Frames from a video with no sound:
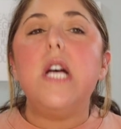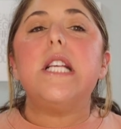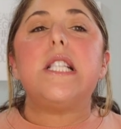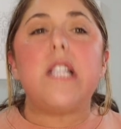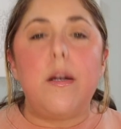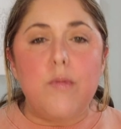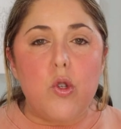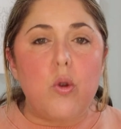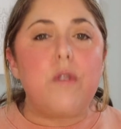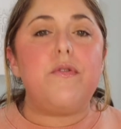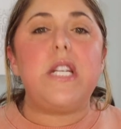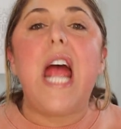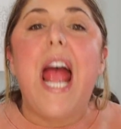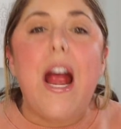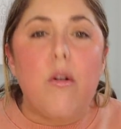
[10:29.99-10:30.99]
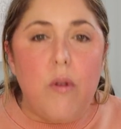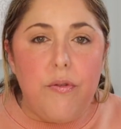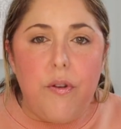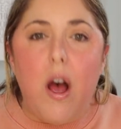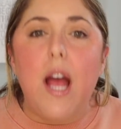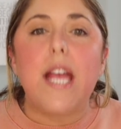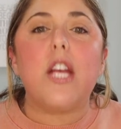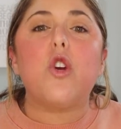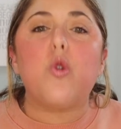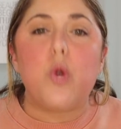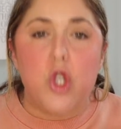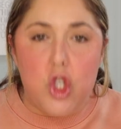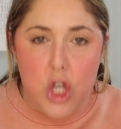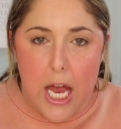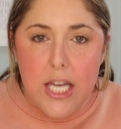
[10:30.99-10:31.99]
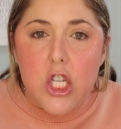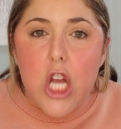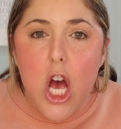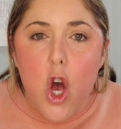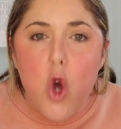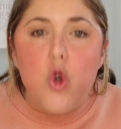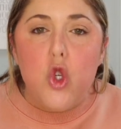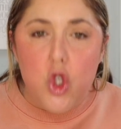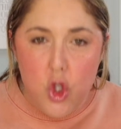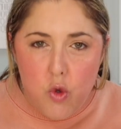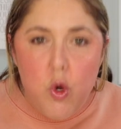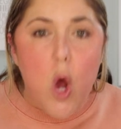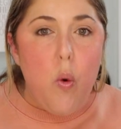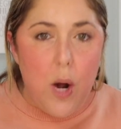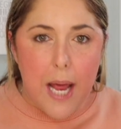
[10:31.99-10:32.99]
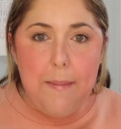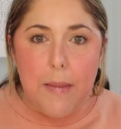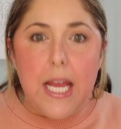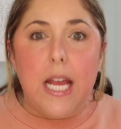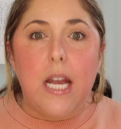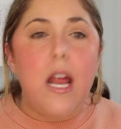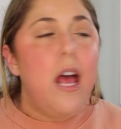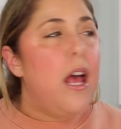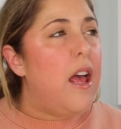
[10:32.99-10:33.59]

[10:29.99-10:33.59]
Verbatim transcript: some sort of terrifying crescendo. You know what I mean.